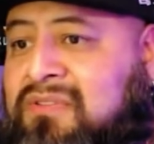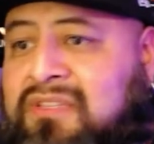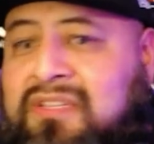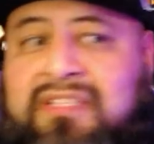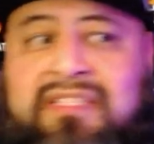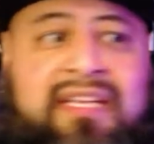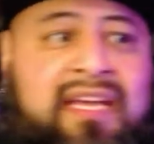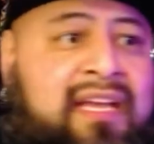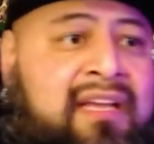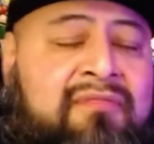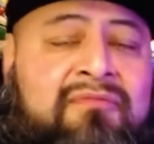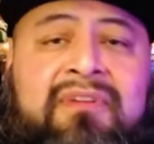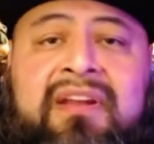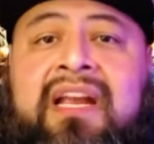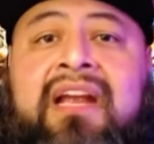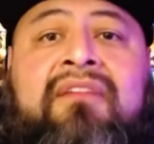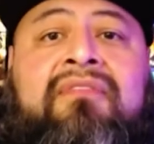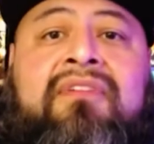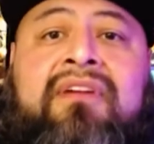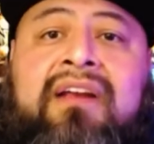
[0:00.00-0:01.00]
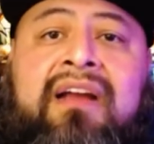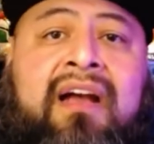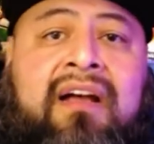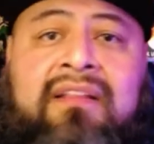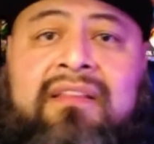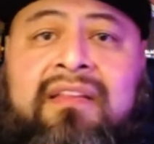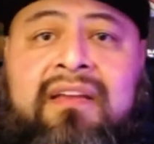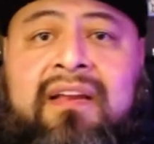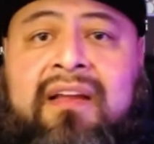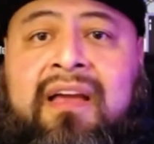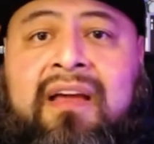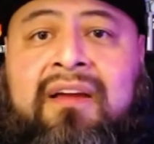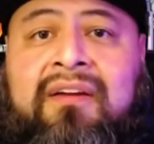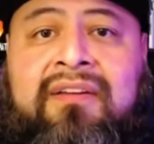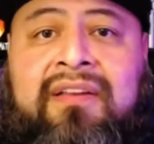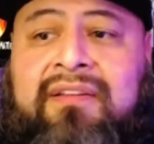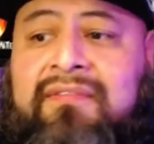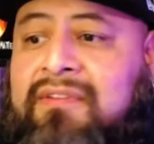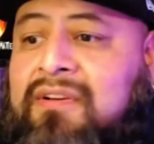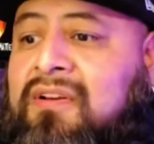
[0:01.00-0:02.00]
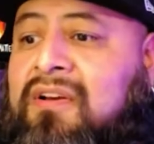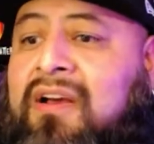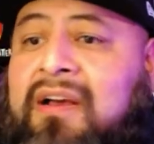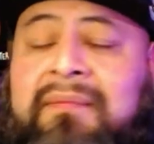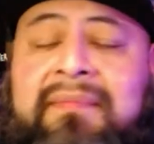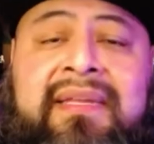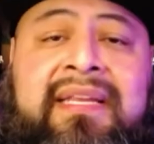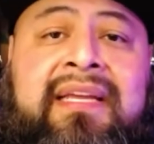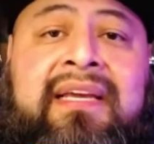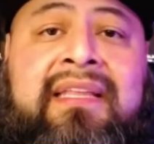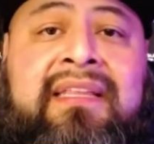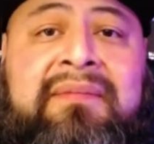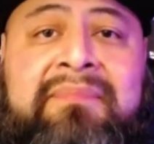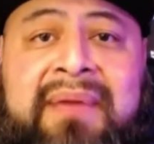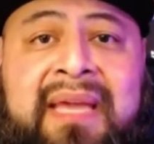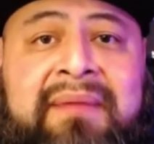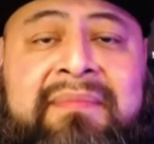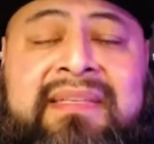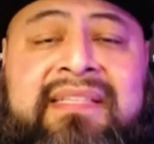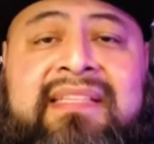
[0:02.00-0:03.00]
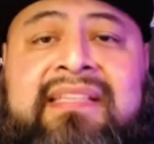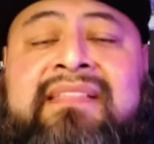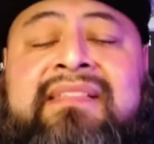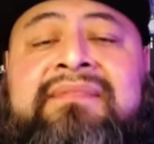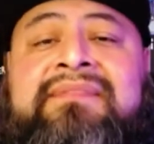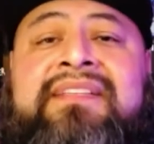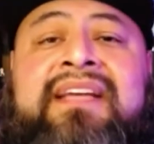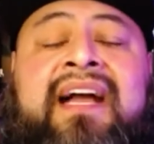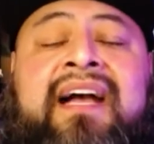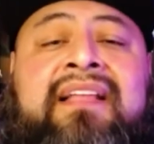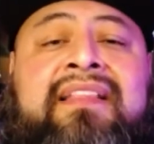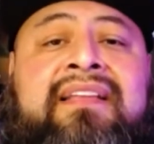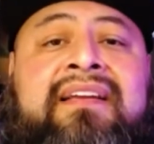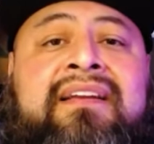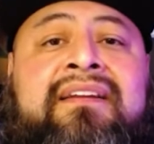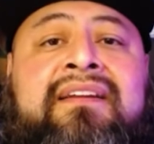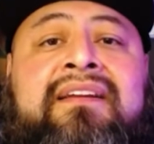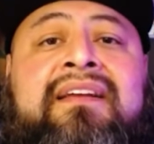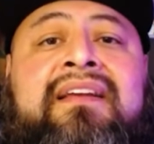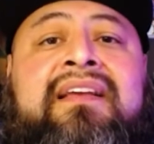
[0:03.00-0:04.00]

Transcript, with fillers: Do you take whatever out there? I don't even know how many other payment systems are out there,